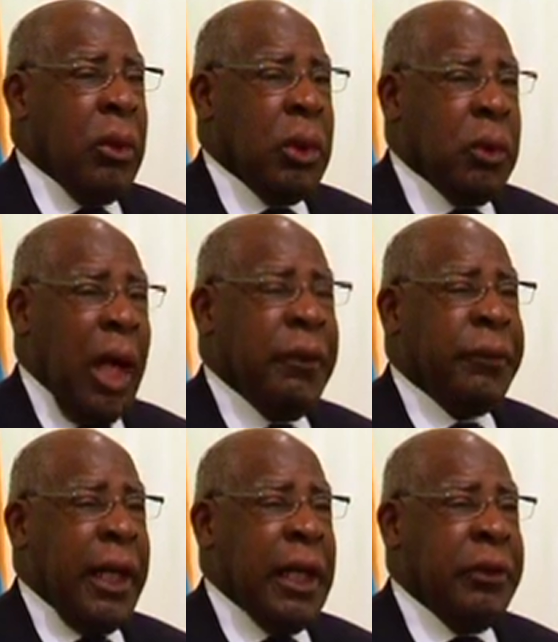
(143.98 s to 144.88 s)
who
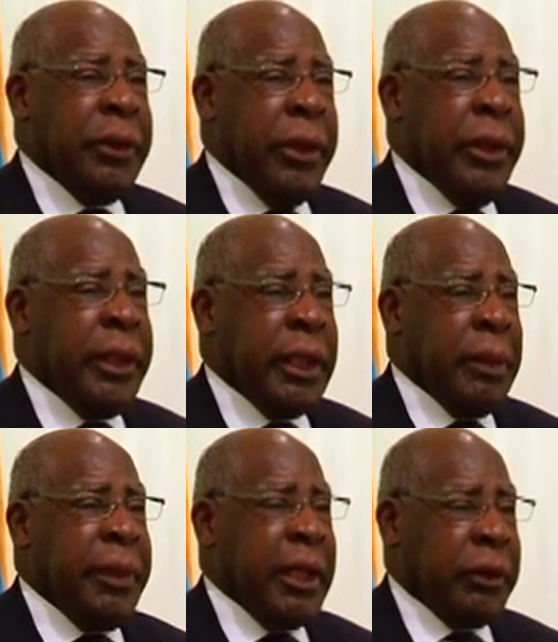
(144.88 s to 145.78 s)
qualifies to earn
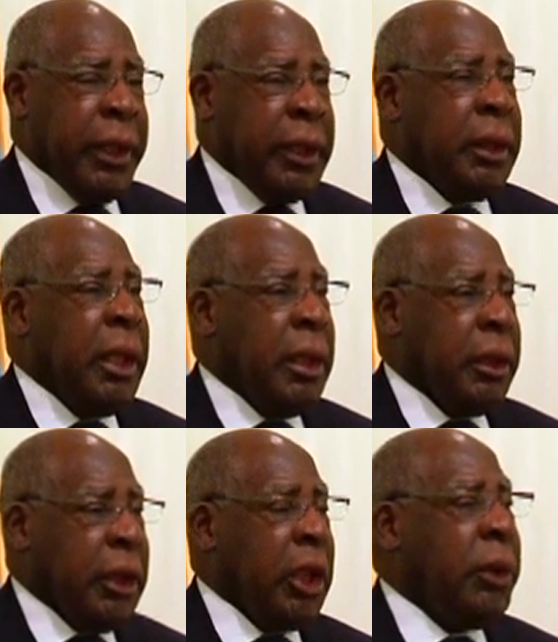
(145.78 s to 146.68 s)
income tax credit
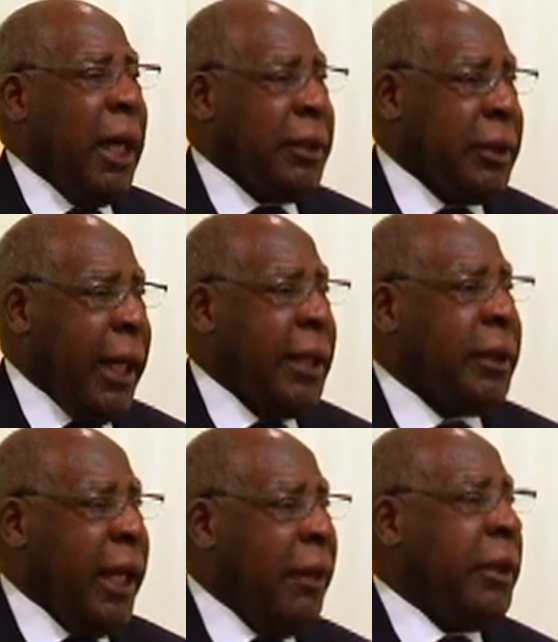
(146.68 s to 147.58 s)
to go to our
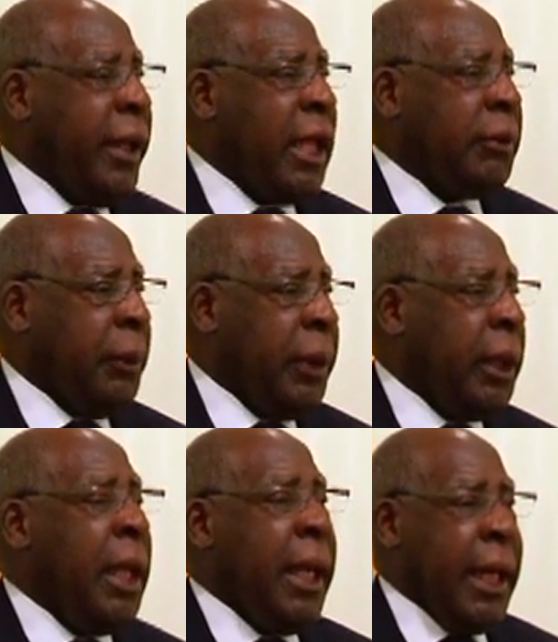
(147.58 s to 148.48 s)
sites and have the tax
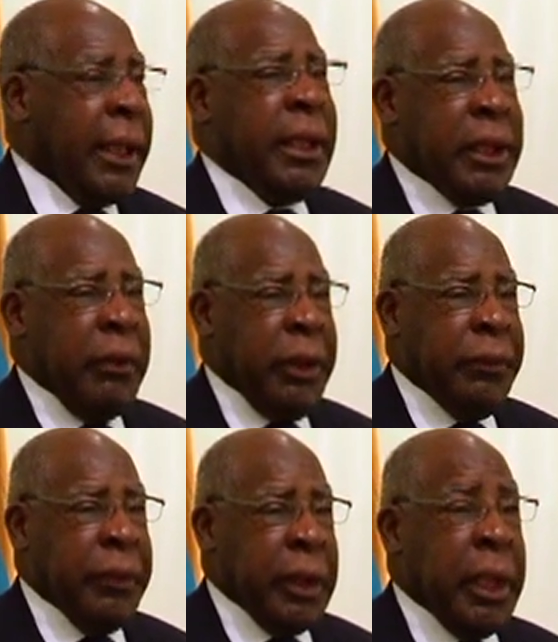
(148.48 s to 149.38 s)
prepared and get their
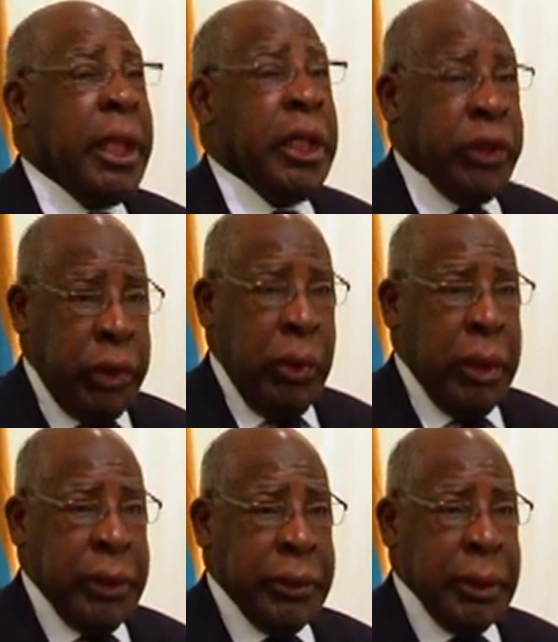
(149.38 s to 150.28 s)
refund. It's
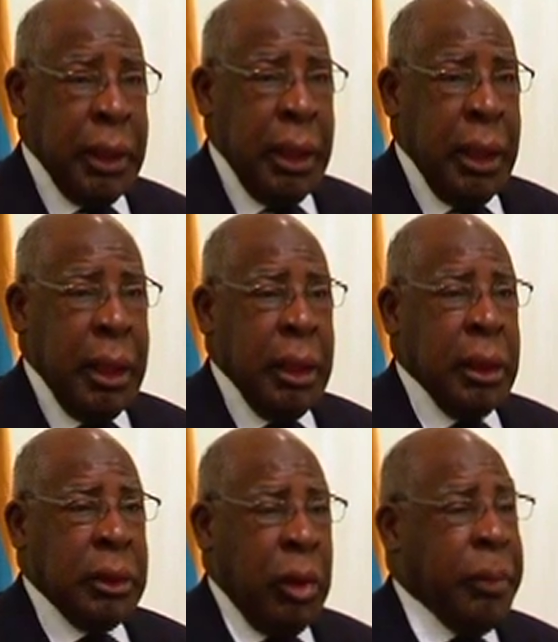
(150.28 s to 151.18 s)
yours.
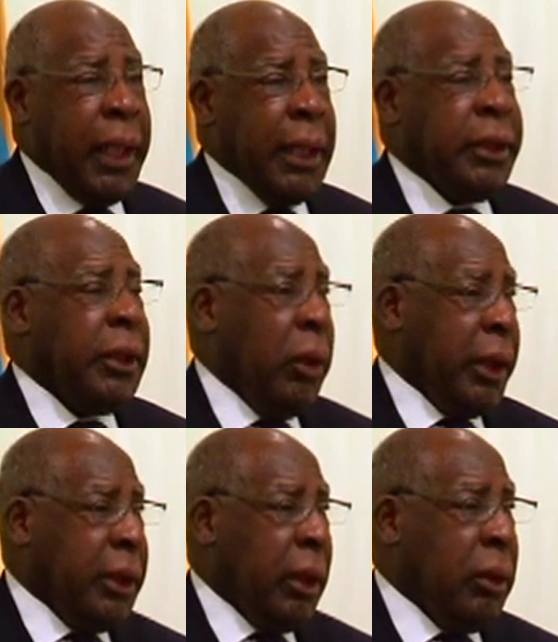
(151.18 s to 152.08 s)
Don't buy into the
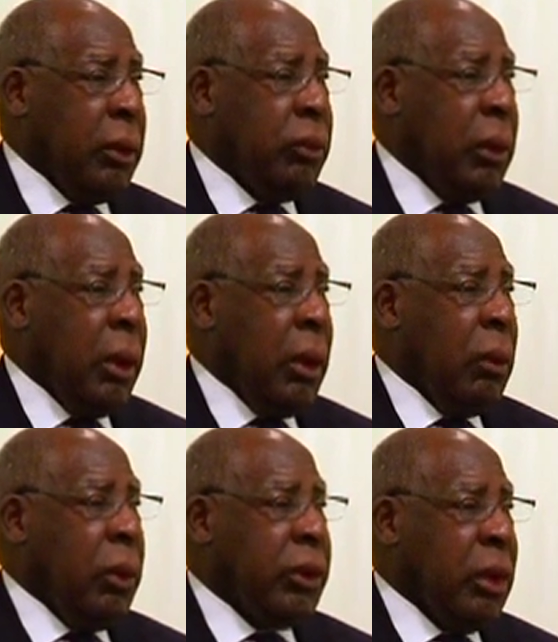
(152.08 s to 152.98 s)
okey-doke
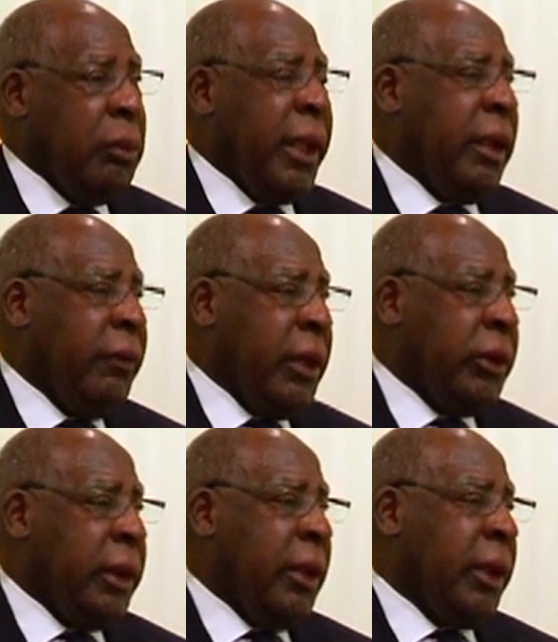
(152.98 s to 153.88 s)
where someone may
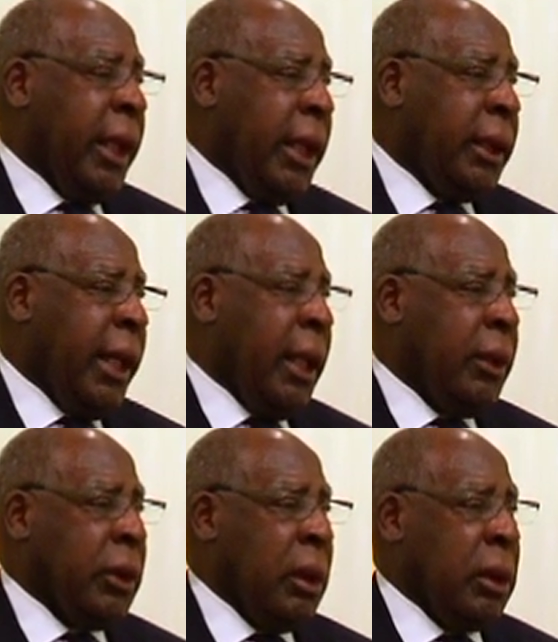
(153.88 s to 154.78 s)
convince you that's a
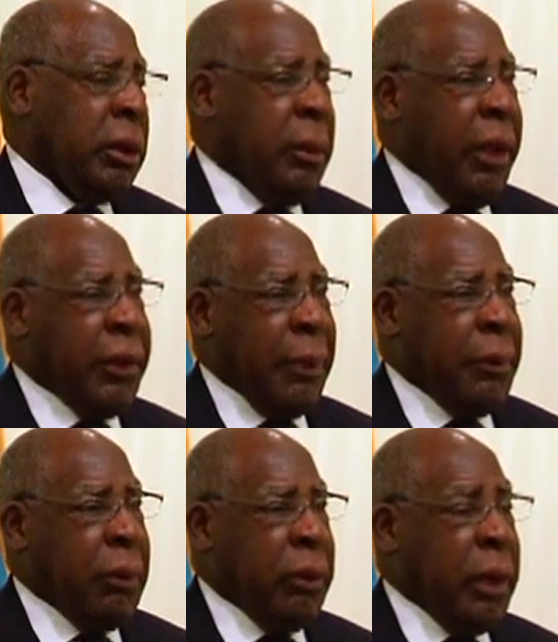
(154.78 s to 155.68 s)
handout, some other
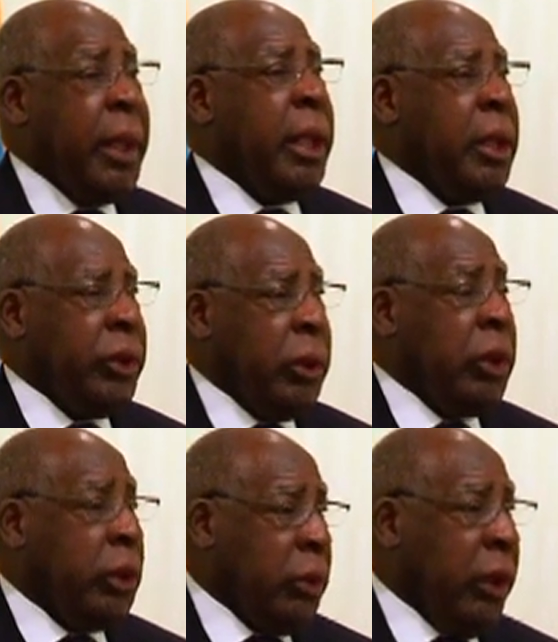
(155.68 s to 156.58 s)
type of program. It's
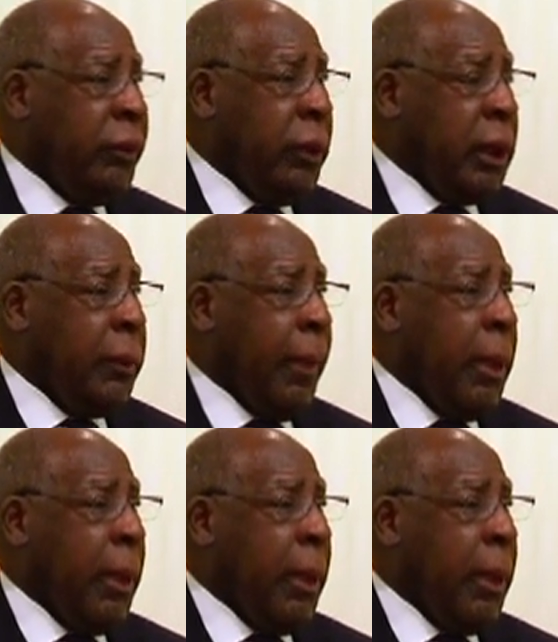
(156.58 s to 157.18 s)
yours. You work for it.